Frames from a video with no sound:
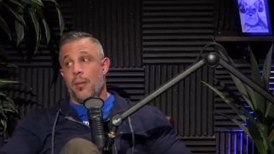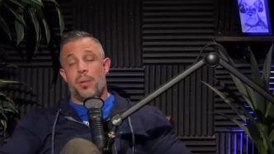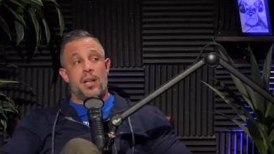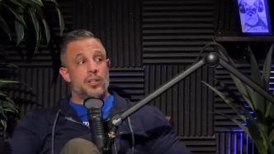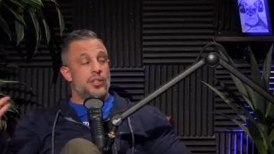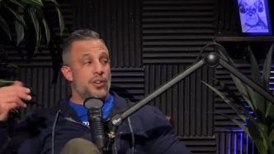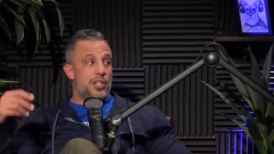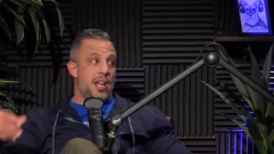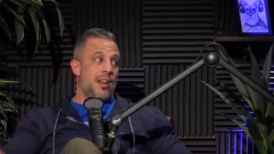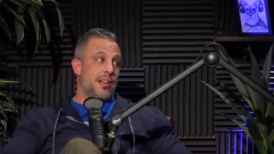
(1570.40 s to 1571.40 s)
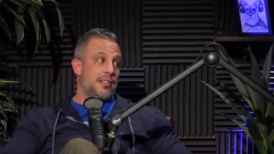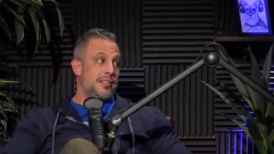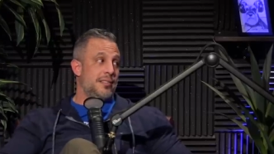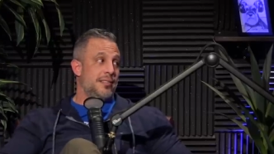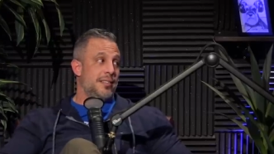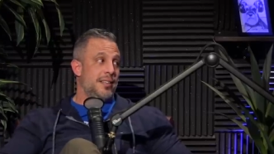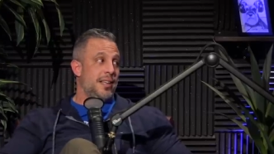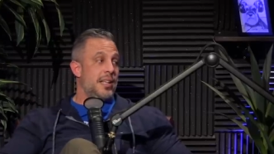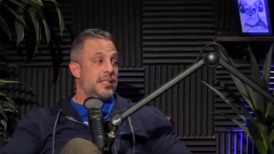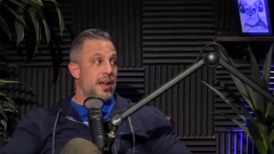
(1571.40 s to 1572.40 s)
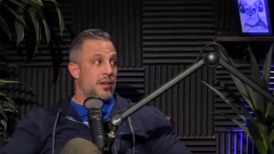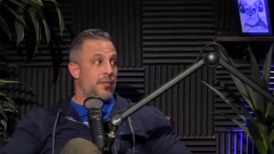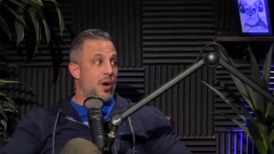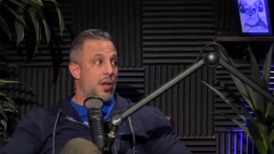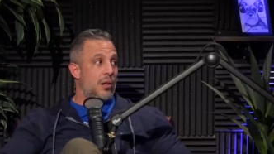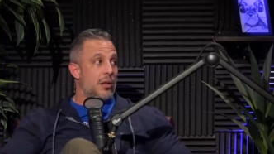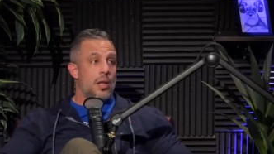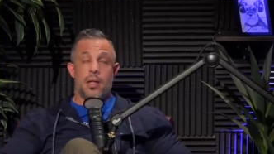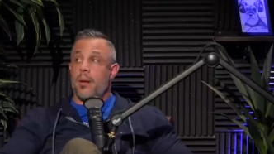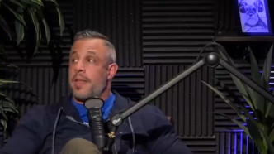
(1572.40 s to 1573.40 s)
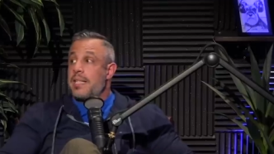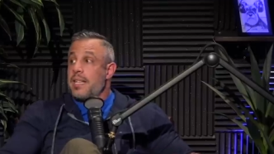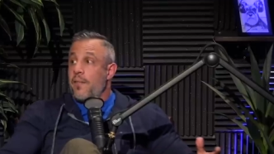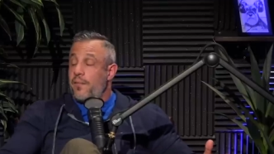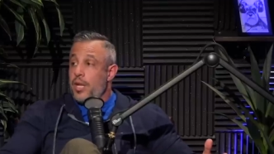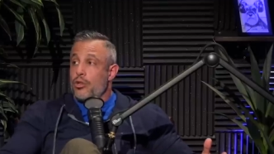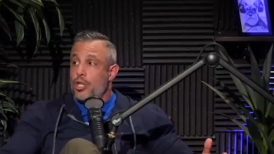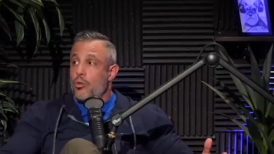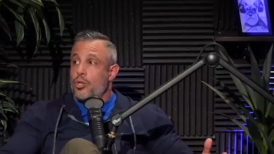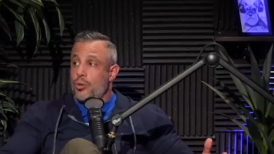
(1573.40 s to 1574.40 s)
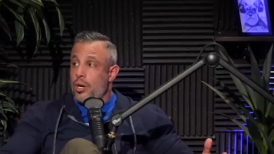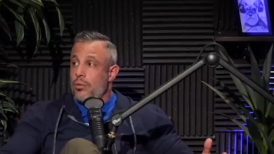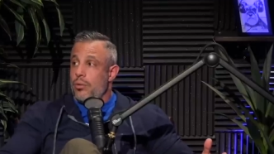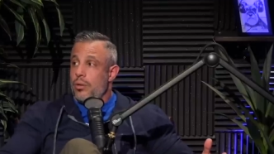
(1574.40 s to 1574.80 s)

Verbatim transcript: Because it's your genetics. It's not your fault. That's going to feel so true.